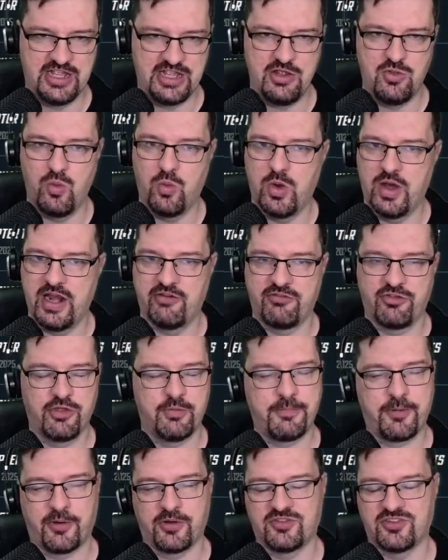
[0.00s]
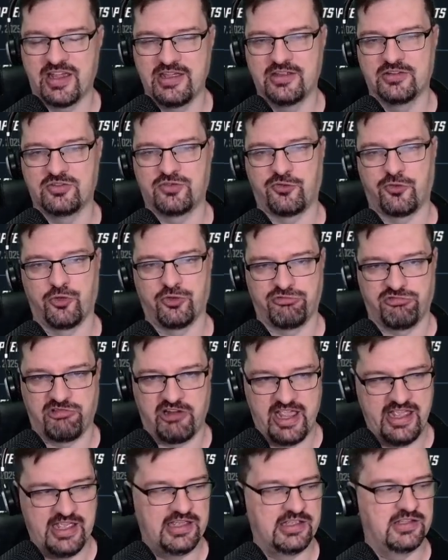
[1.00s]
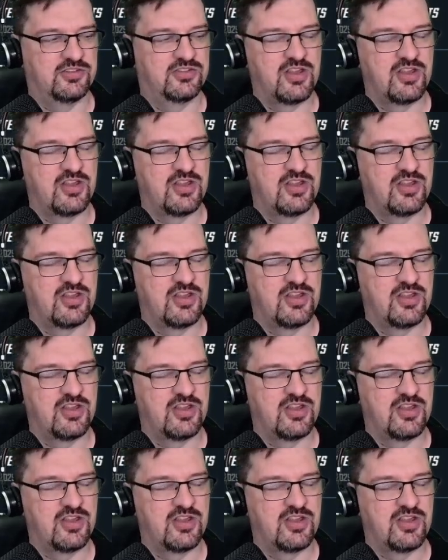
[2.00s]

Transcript: whatever the percent is for raids,